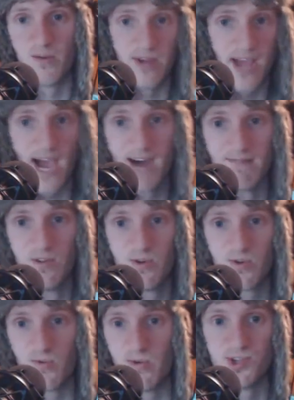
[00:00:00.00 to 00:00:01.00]
We have
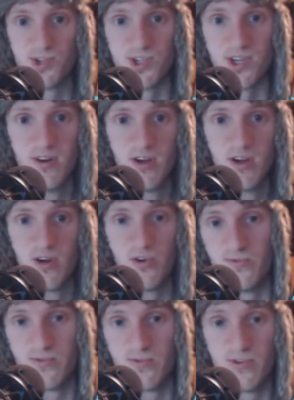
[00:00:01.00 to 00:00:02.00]
Luke Wilson,
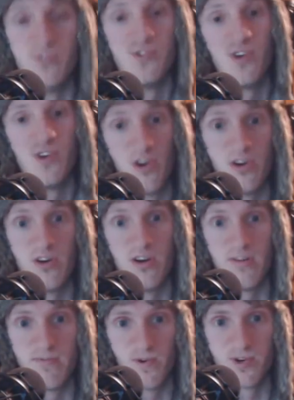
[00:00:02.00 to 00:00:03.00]
who is hurt
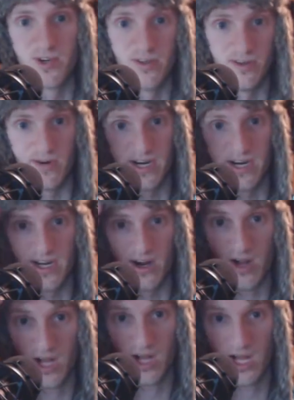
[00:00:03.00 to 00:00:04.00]
unfortunately right now,